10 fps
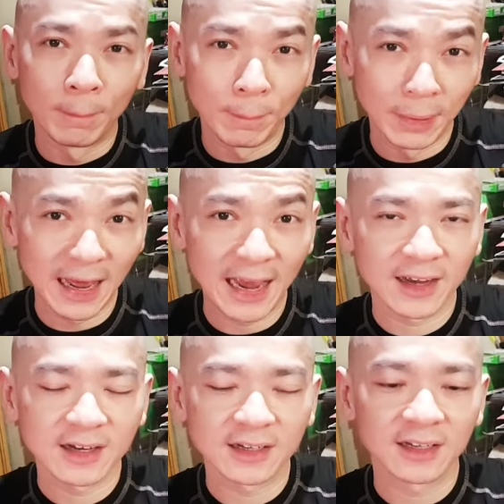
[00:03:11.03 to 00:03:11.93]

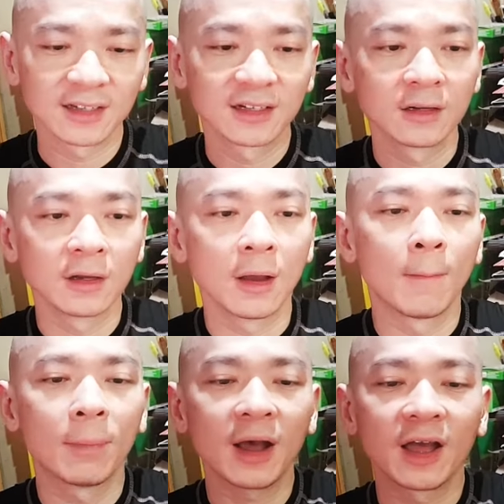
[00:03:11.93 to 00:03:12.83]
black color,
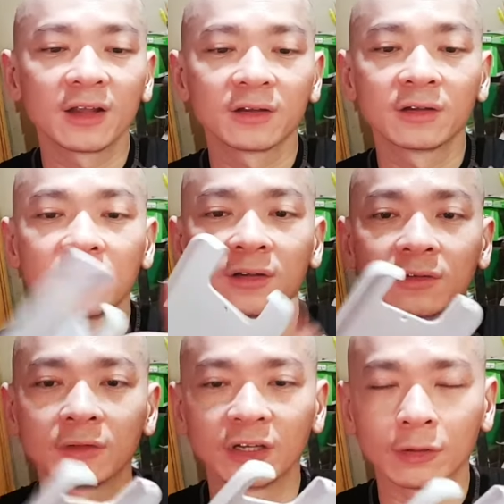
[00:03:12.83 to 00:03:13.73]
but
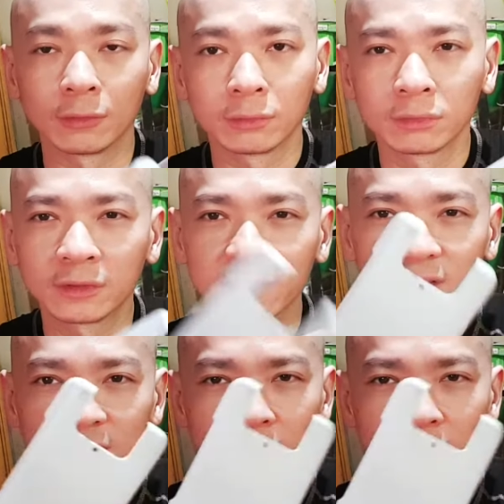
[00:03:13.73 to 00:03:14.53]
you know, this